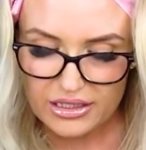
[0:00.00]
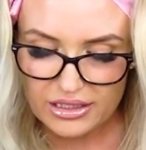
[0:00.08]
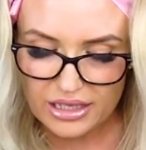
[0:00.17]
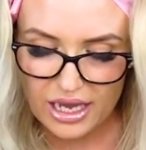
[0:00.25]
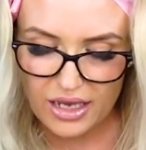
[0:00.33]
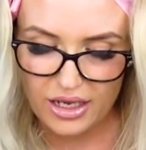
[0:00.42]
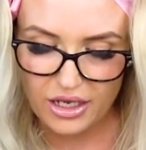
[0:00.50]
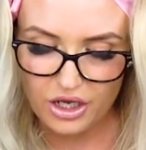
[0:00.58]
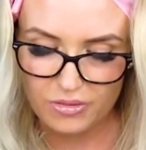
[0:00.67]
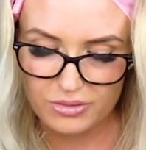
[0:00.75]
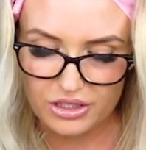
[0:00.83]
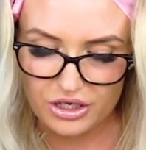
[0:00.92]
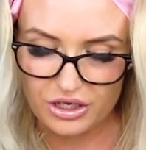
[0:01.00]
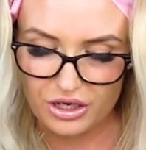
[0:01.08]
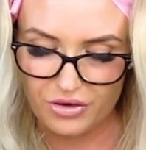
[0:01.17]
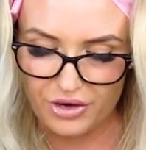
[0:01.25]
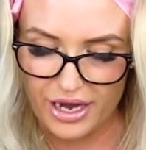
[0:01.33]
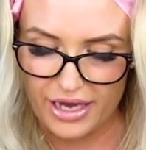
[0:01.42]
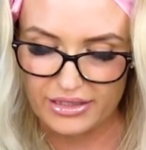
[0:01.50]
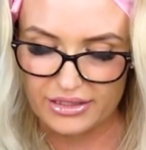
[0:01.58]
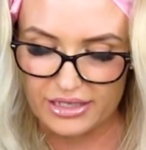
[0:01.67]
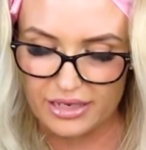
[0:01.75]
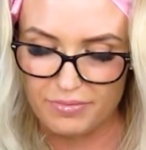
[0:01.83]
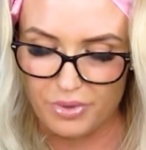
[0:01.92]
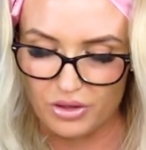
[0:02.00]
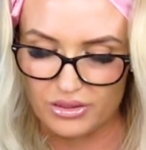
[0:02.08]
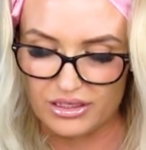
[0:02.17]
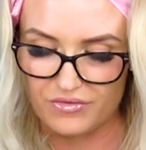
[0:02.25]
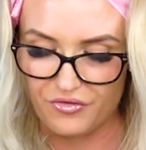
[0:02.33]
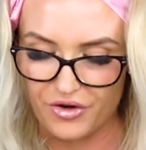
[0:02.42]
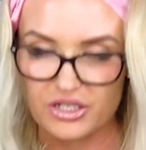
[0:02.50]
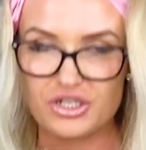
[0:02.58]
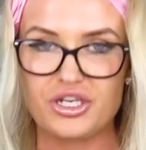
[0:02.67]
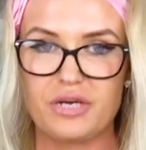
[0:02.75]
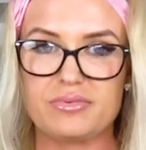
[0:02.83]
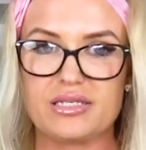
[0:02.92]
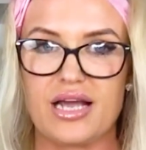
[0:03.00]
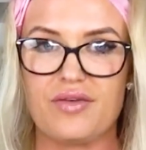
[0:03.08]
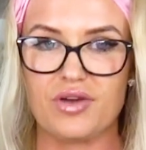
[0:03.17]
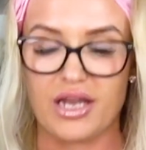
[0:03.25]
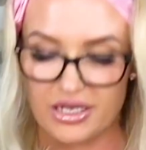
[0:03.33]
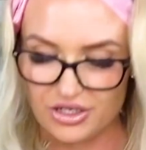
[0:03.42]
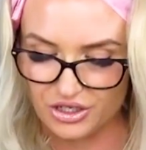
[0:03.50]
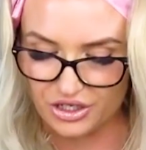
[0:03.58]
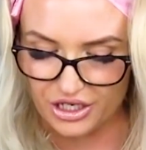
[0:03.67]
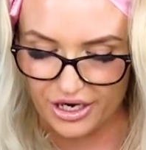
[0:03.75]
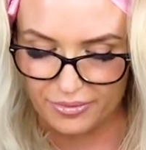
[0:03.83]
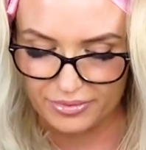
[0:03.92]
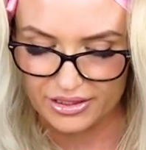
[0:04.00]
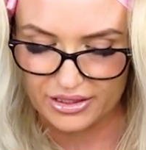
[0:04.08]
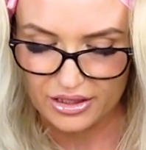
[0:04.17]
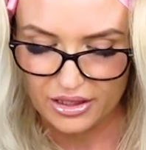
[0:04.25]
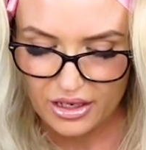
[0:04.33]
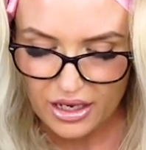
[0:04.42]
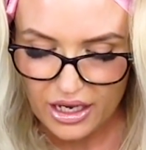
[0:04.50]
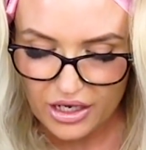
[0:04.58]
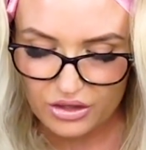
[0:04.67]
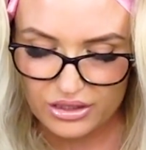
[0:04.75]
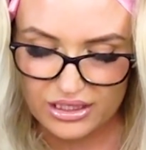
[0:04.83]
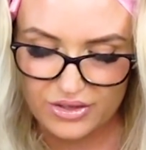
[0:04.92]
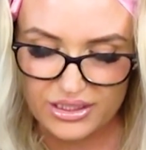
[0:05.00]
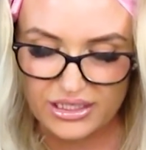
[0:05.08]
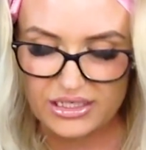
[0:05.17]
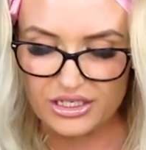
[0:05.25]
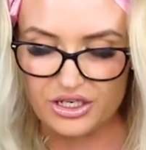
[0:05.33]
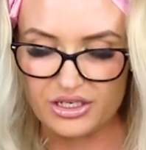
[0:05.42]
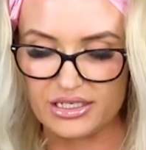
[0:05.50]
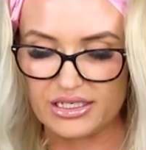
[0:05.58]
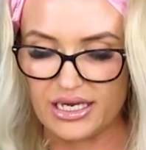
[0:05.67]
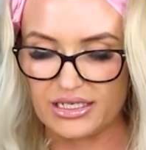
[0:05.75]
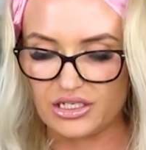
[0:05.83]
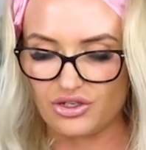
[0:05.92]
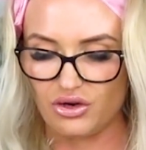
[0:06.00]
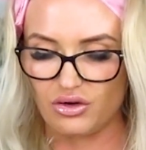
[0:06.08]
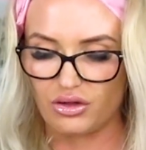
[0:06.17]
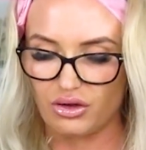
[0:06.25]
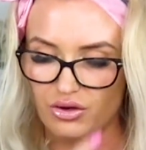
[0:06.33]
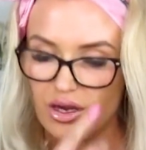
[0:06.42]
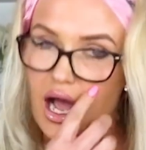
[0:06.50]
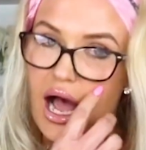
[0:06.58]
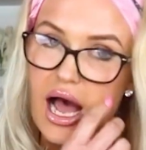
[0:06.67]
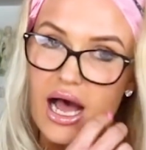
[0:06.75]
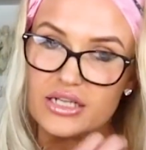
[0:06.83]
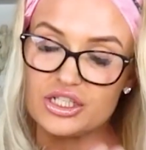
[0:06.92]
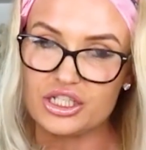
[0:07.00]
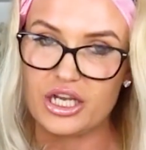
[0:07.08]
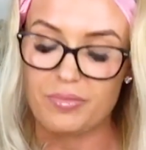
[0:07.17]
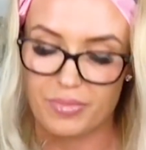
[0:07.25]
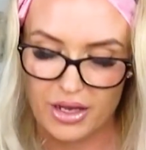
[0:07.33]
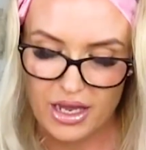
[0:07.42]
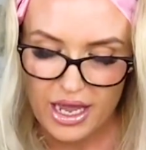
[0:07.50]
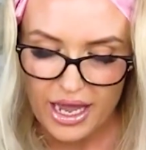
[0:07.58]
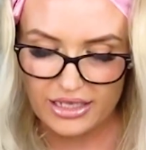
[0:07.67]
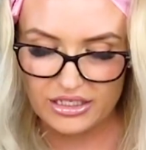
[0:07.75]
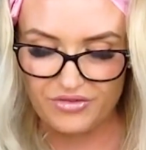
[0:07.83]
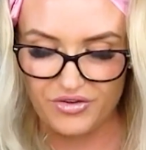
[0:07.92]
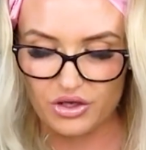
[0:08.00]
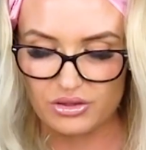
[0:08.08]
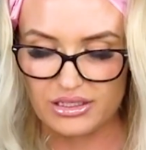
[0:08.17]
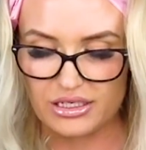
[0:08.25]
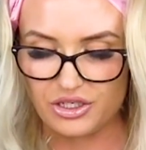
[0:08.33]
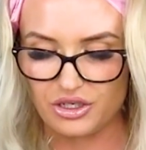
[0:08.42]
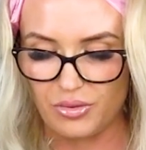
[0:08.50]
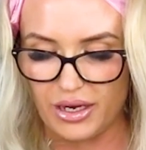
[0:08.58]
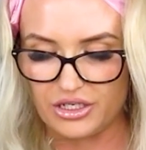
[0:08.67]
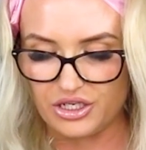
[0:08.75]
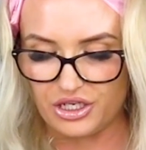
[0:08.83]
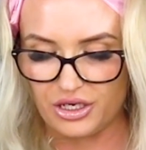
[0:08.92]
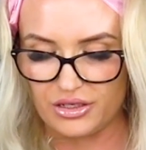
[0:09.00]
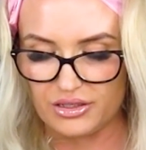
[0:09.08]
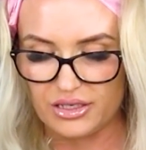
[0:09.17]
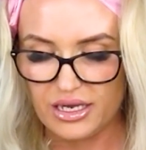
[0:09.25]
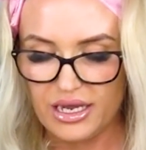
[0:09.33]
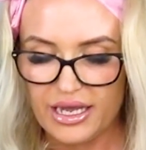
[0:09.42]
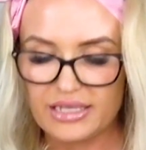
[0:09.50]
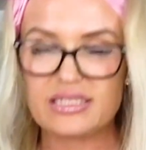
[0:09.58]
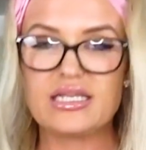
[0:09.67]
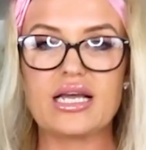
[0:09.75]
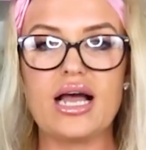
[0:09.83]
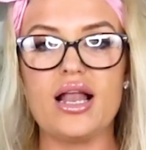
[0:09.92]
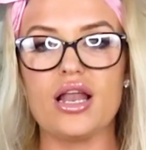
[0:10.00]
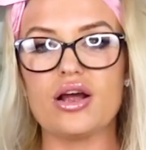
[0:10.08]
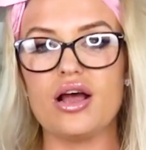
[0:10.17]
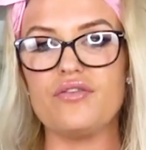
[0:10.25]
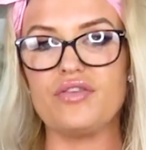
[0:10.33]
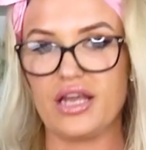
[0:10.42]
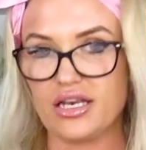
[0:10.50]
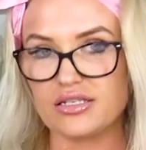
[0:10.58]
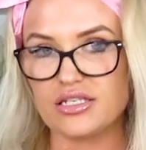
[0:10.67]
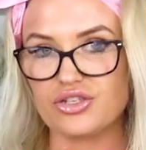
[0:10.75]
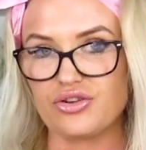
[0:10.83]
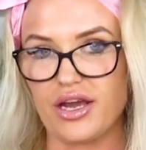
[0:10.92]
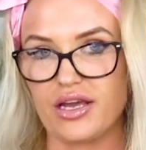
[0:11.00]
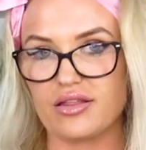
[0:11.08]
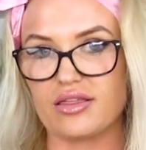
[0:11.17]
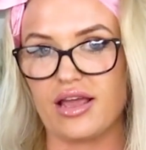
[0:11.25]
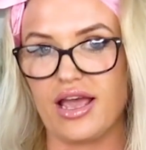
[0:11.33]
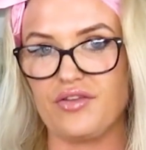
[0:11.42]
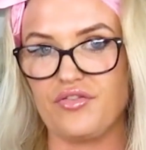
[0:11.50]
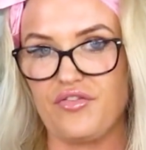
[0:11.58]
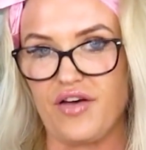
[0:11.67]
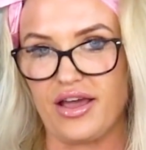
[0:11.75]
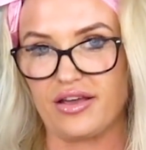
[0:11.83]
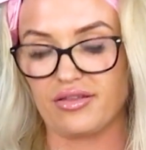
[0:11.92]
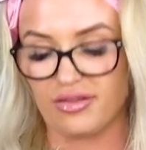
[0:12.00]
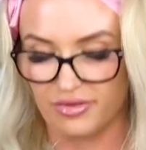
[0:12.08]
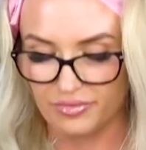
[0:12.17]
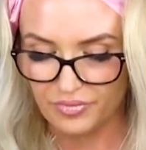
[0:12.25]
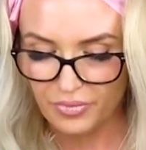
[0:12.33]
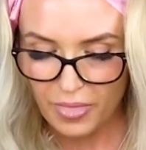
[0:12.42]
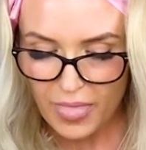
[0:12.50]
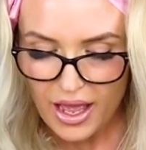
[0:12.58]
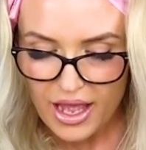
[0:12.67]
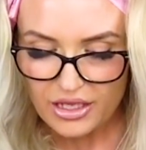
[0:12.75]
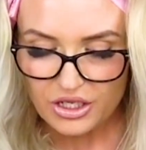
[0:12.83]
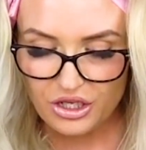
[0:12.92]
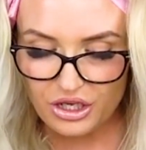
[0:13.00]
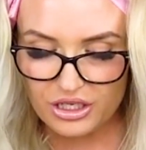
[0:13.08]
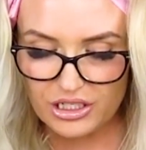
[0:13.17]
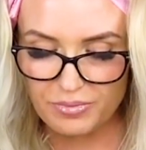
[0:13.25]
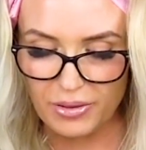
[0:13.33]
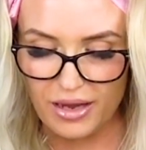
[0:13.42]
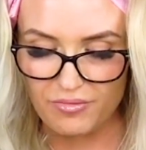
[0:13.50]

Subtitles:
This color helps you to create deep bonds in friendships and relationships. It also assists you to stay strong through hardship and difficult situation. It's the color of inner strength and faith. Use